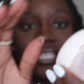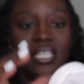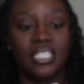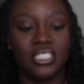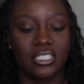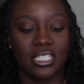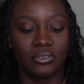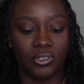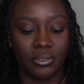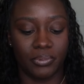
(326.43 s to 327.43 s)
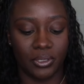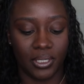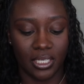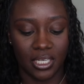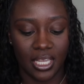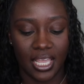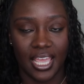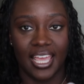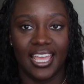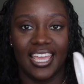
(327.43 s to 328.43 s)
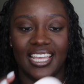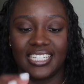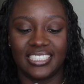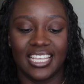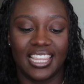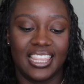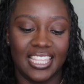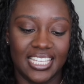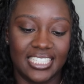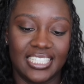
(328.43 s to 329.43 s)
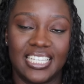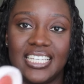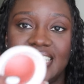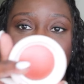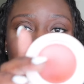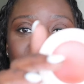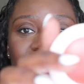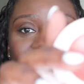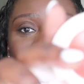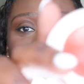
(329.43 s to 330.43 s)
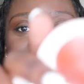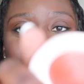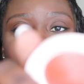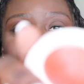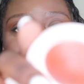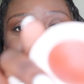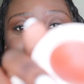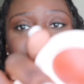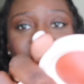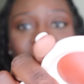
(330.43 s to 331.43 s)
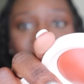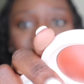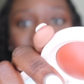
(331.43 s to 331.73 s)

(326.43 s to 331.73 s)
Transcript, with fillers: And it just says Rare Beauty. And this is the color.